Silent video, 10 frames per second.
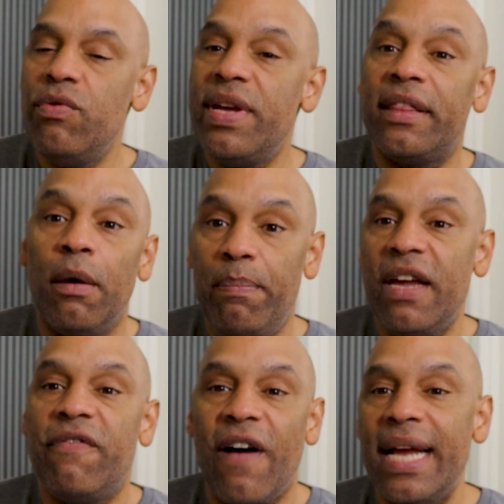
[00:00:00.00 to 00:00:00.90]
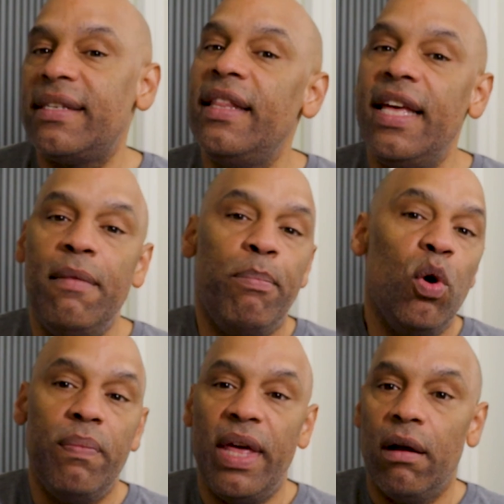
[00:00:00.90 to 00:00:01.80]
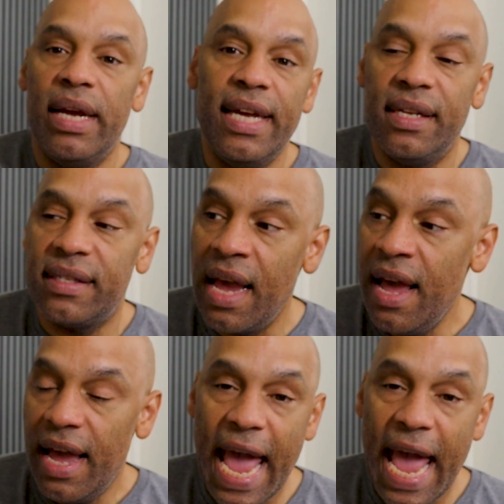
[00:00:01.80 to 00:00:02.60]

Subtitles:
you get the big fights, and then boom, there he is,